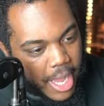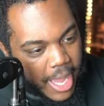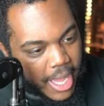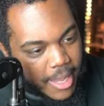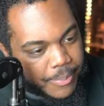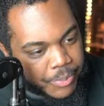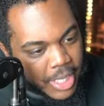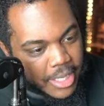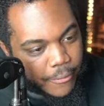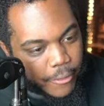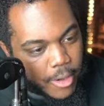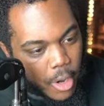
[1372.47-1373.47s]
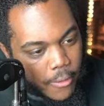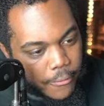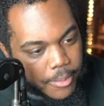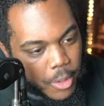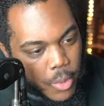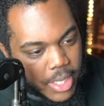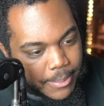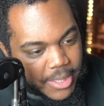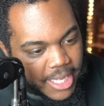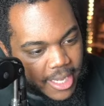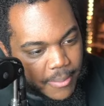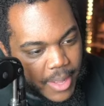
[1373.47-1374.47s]
aim, a different goal from the one I'm
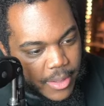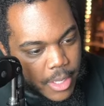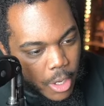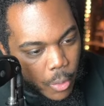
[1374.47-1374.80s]
thinking about?